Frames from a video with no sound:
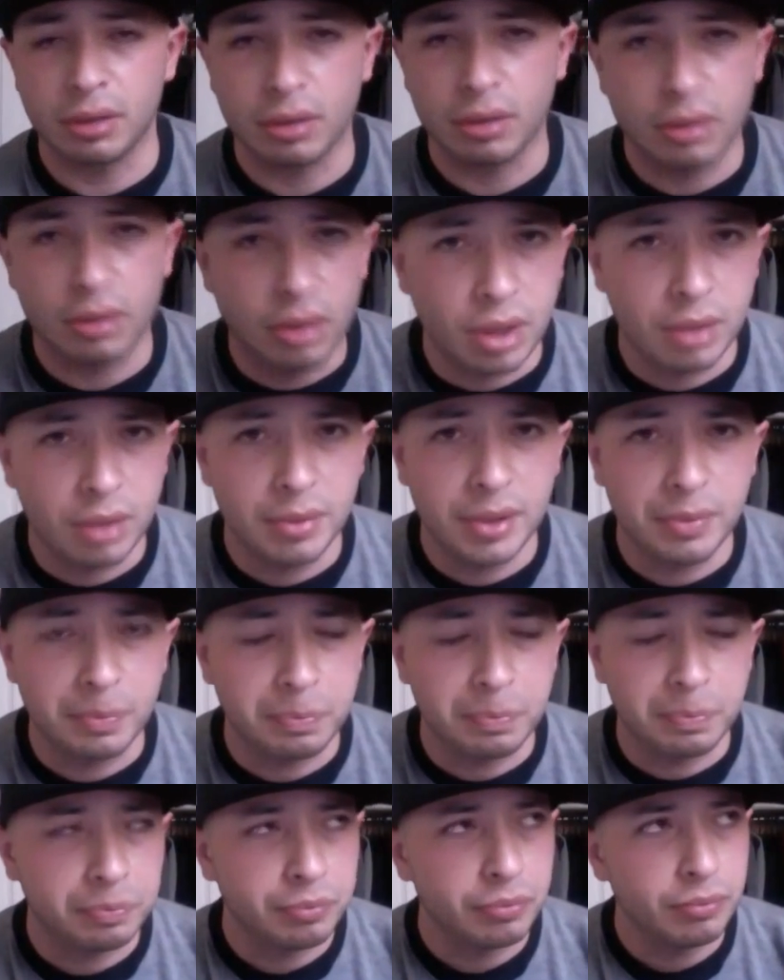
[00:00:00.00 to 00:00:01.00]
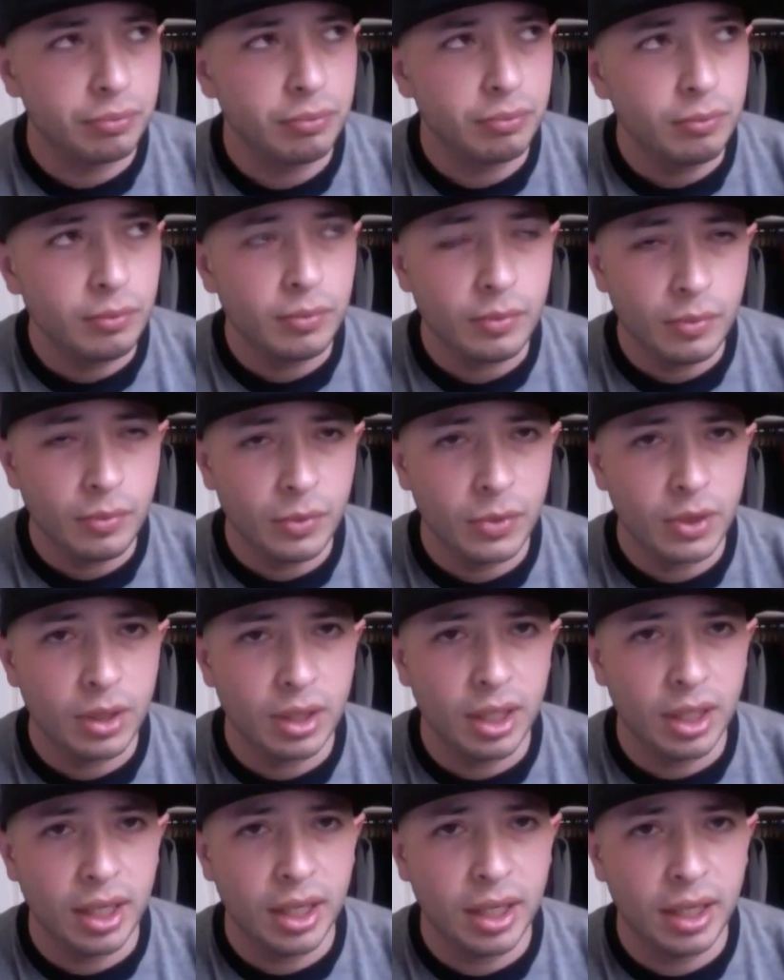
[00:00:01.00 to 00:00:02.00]
You know what I mean?
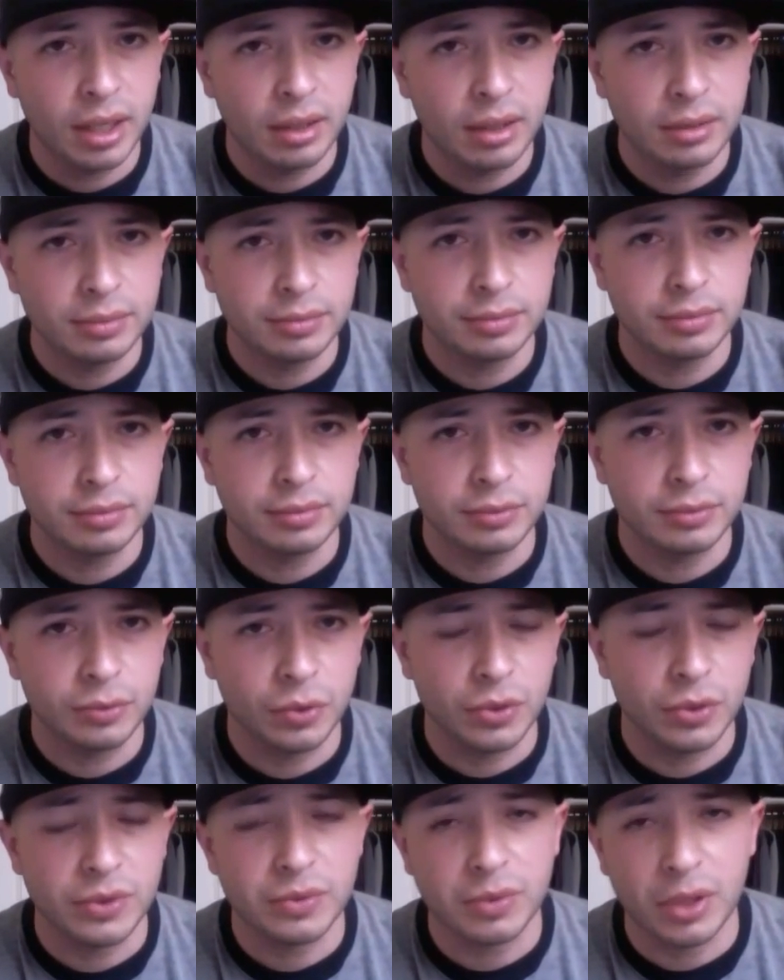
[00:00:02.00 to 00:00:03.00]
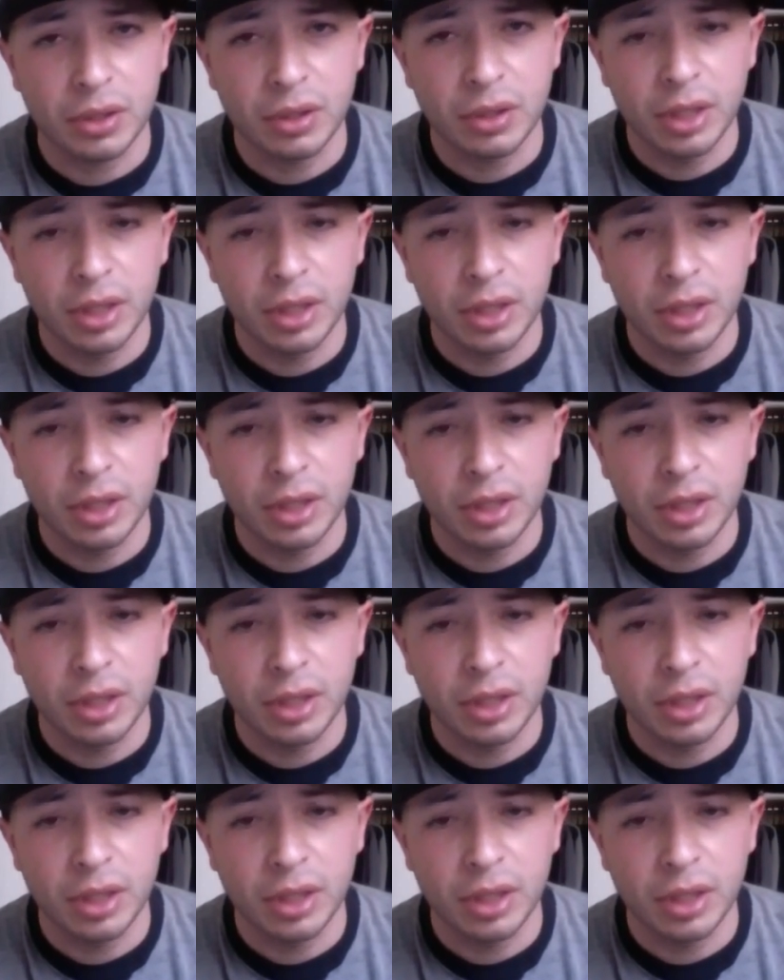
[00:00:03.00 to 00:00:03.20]
Uh, well as well.